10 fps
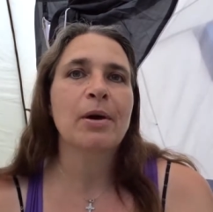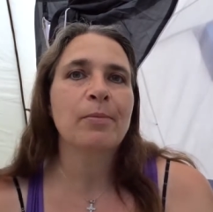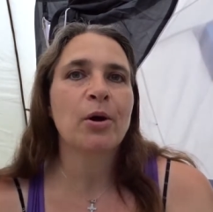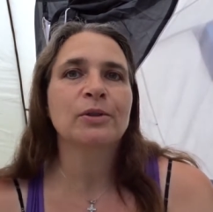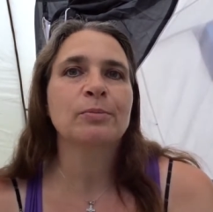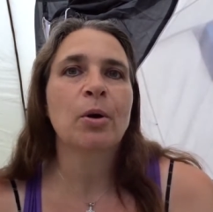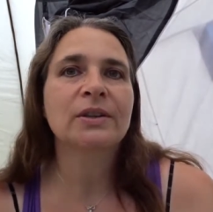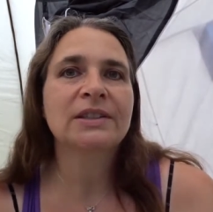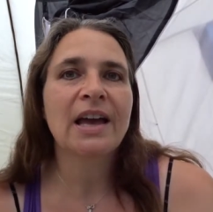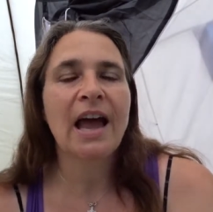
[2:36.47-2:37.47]
my
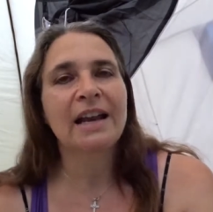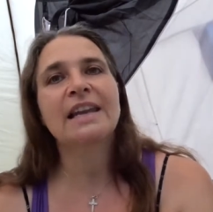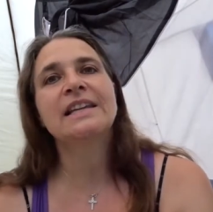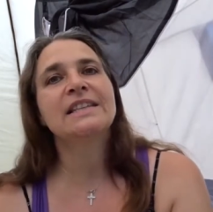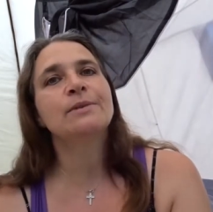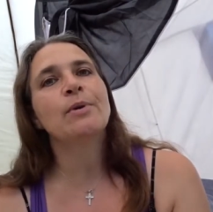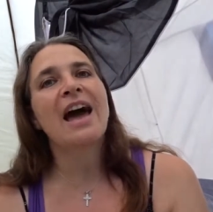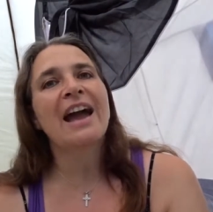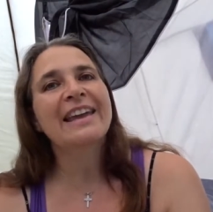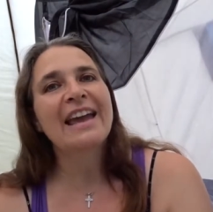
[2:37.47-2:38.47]
postbox? And he said, well
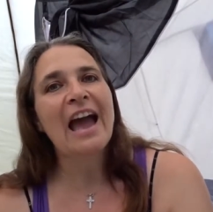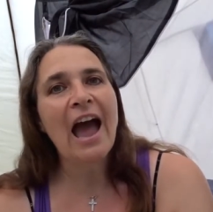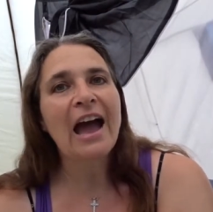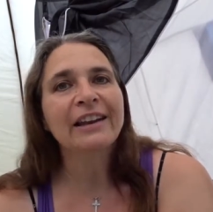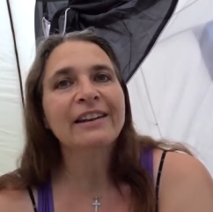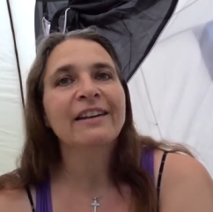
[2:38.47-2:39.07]
I can,